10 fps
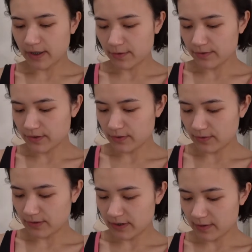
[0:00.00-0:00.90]
We're going
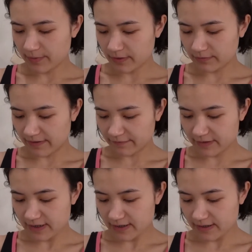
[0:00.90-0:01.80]
to look up a
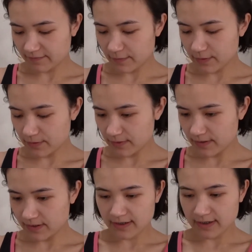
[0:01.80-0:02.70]
reference photo
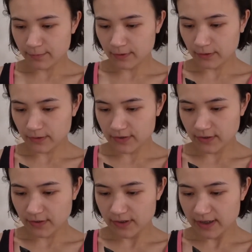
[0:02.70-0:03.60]
to see what looks
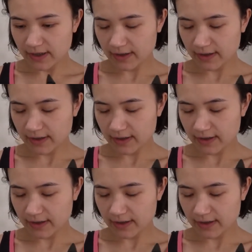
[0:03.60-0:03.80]
good.